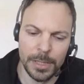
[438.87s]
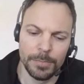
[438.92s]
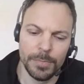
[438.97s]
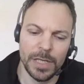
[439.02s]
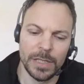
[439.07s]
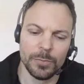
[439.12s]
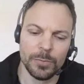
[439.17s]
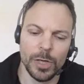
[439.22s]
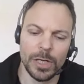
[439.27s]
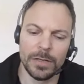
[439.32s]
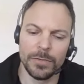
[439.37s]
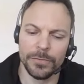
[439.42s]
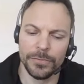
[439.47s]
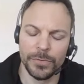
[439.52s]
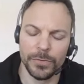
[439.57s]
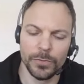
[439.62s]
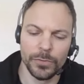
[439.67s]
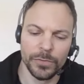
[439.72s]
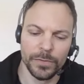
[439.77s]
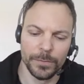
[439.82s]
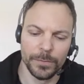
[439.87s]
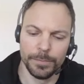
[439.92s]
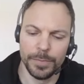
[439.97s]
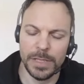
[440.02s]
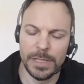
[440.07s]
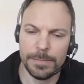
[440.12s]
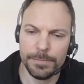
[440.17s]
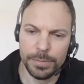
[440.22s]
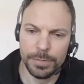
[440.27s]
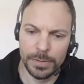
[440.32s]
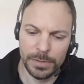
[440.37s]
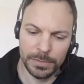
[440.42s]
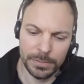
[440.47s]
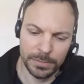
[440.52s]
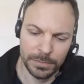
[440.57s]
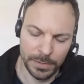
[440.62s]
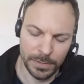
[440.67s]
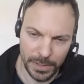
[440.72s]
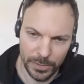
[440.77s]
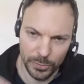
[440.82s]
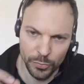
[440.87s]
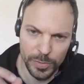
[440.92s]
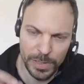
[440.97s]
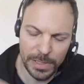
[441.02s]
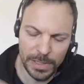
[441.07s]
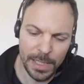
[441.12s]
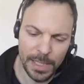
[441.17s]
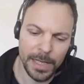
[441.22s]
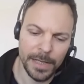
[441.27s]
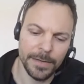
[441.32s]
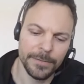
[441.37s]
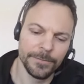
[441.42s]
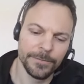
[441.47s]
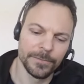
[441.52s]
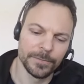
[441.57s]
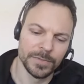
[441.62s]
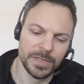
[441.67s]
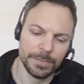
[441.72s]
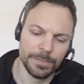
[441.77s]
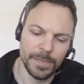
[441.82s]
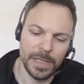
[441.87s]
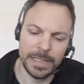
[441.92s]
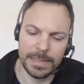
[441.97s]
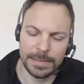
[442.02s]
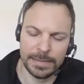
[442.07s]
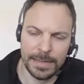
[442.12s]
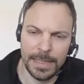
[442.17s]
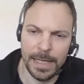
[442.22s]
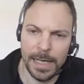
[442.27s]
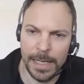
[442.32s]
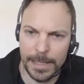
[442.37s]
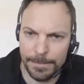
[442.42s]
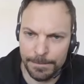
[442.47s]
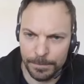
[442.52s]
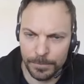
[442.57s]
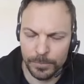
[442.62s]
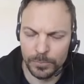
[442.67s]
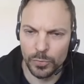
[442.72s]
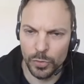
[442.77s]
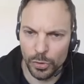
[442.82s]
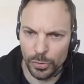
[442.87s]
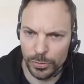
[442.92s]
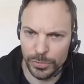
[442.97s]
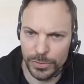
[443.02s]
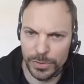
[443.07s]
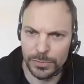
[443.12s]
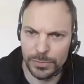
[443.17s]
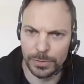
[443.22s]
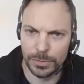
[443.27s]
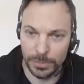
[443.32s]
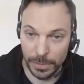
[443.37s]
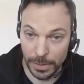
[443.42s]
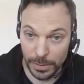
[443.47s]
but one of those people in real life spending time on your,